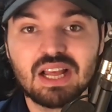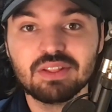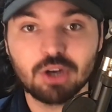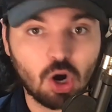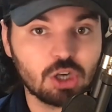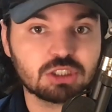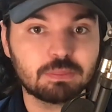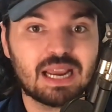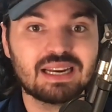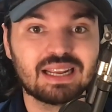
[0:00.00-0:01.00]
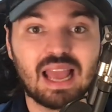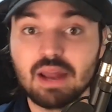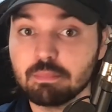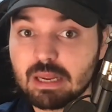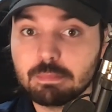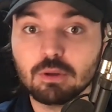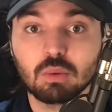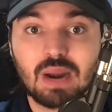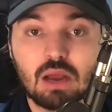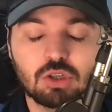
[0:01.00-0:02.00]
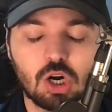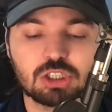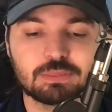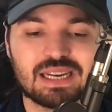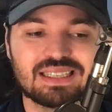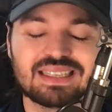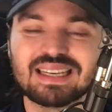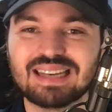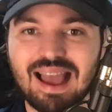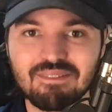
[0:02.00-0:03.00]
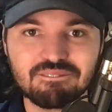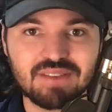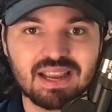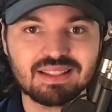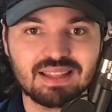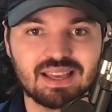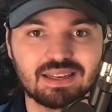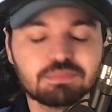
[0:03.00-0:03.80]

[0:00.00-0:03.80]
that Arch Manning and people around Arch Manning can have faith in.